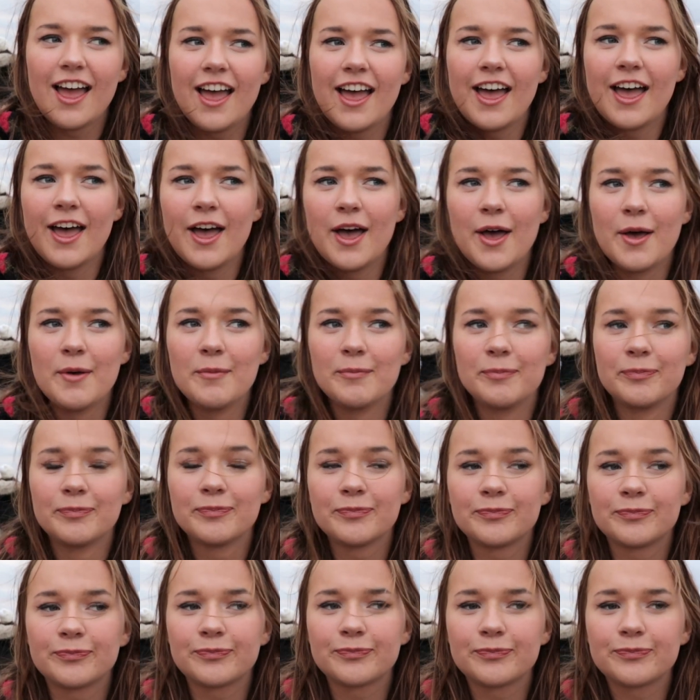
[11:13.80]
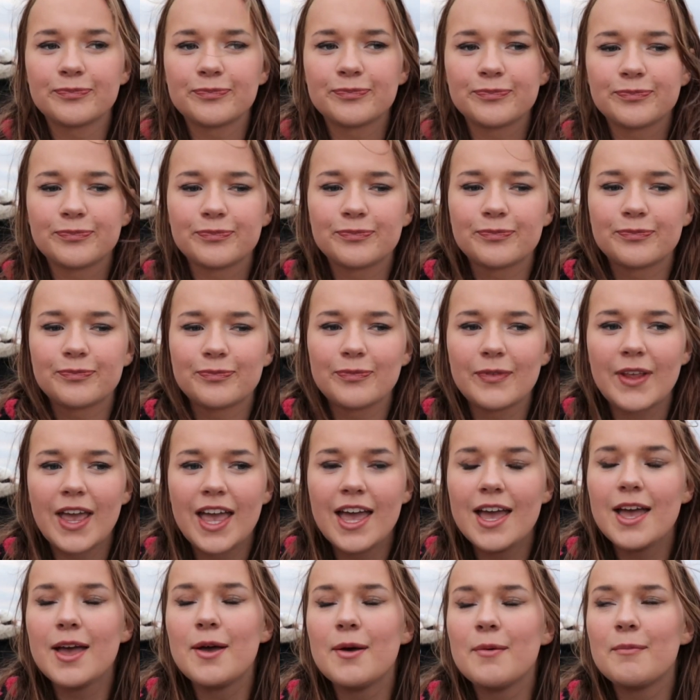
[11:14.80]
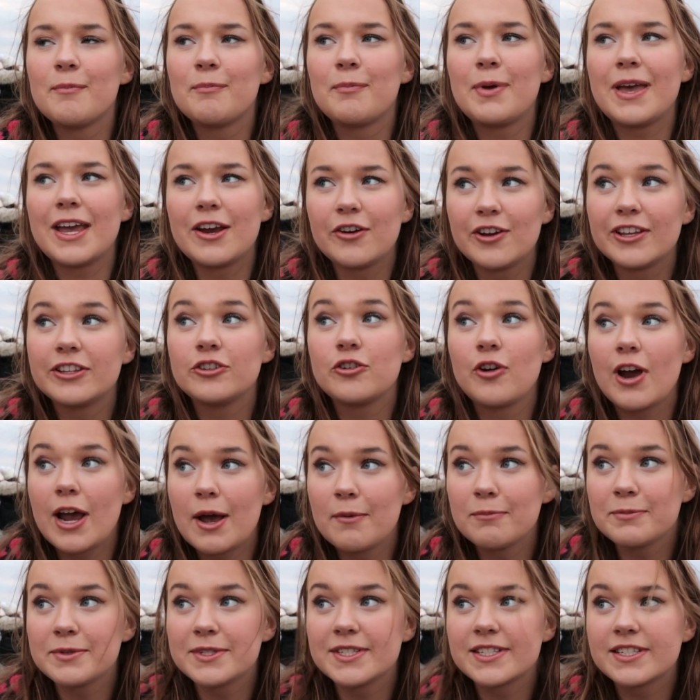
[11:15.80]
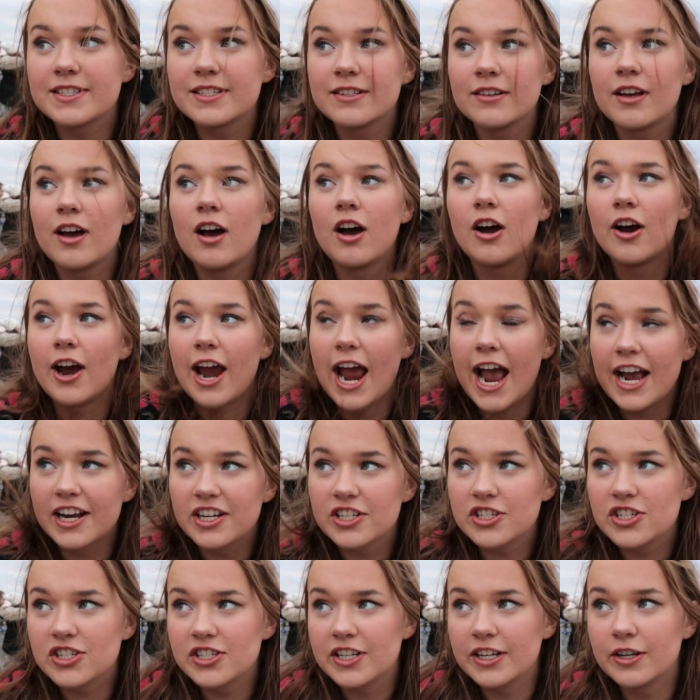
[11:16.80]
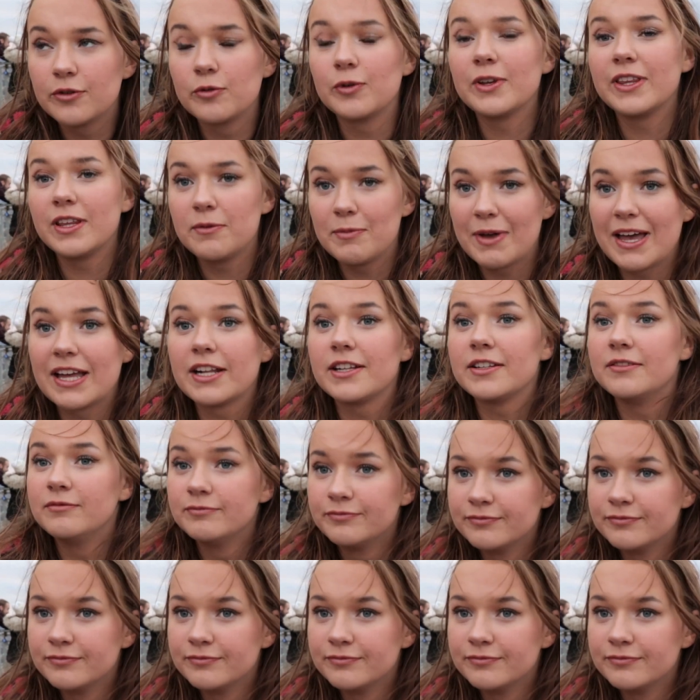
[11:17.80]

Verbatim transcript: um, period cramps are actually really bad.